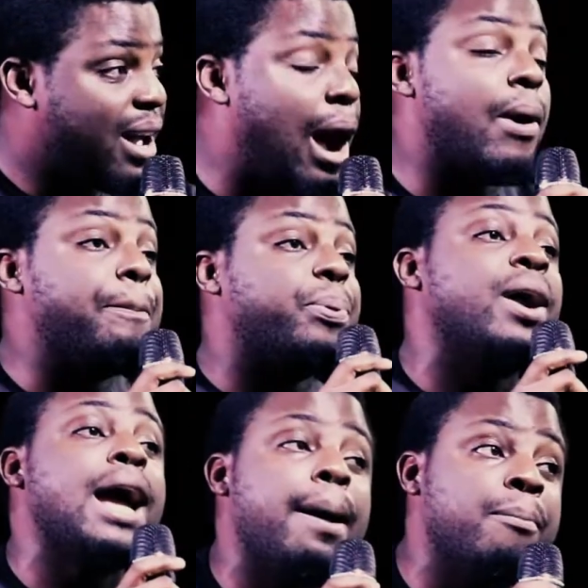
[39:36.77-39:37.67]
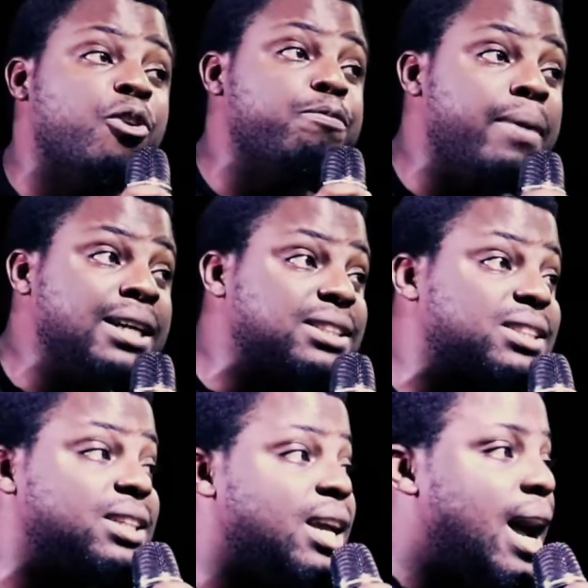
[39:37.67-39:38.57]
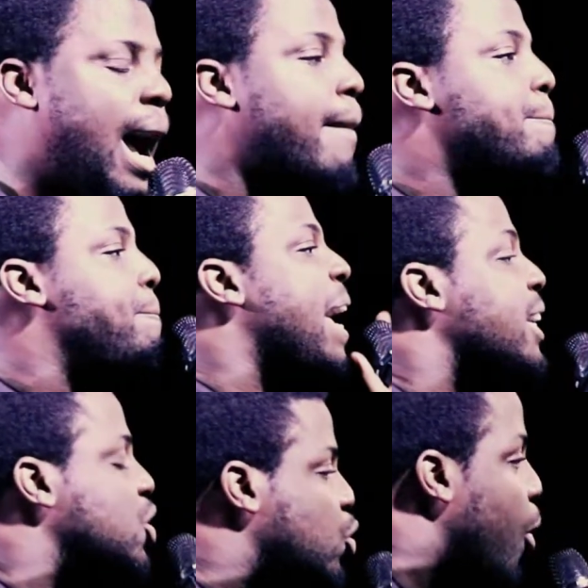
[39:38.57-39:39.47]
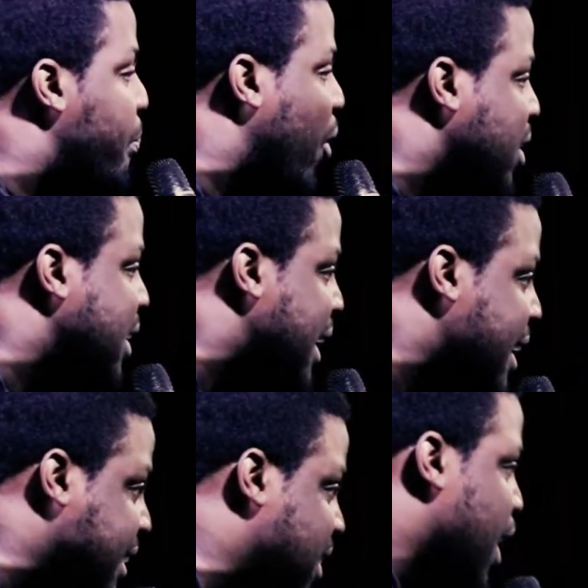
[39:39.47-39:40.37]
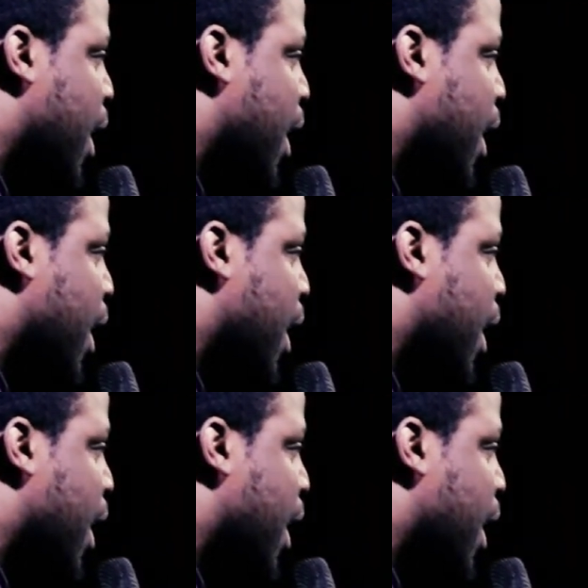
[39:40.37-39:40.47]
Our prayer movements are based upon need.